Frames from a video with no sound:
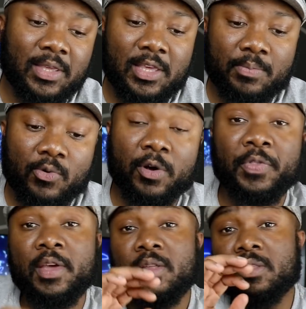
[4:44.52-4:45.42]
the
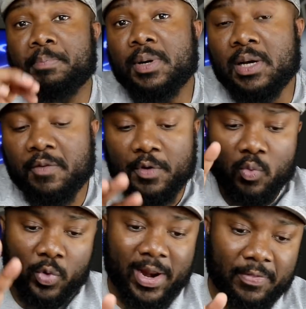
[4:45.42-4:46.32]
keyboard, the book cover
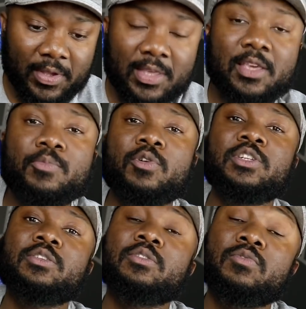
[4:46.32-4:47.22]
without the
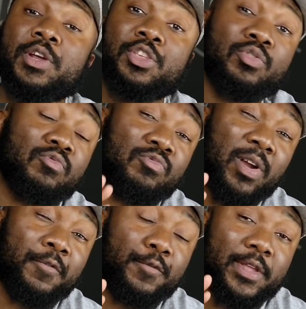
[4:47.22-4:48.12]
keyboard should run you
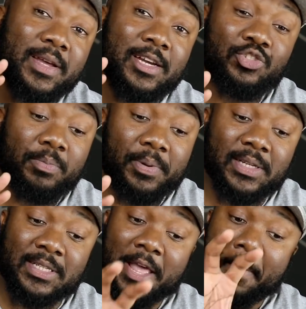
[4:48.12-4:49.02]
roughly
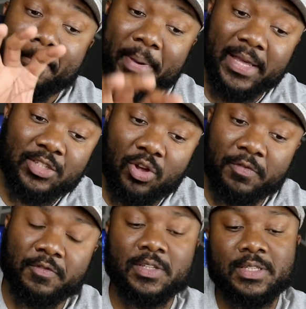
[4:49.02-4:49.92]
$100 based
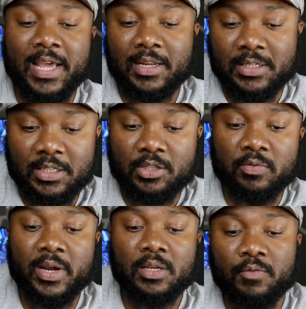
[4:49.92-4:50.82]
off of this. Now, the
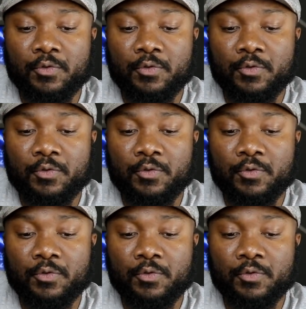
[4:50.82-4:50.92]
direct